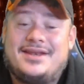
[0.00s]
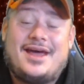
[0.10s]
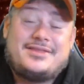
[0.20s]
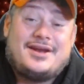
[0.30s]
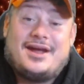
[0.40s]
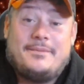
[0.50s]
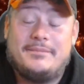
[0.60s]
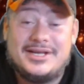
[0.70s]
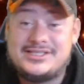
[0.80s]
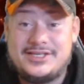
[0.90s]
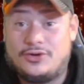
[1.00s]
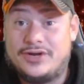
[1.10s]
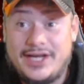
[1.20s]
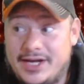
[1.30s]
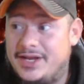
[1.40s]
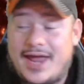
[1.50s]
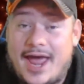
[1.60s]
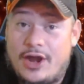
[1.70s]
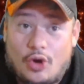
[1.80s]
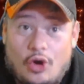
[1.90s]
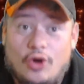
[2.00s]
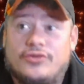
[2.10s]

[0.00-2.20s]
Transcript: Not that I miss it or need it at all.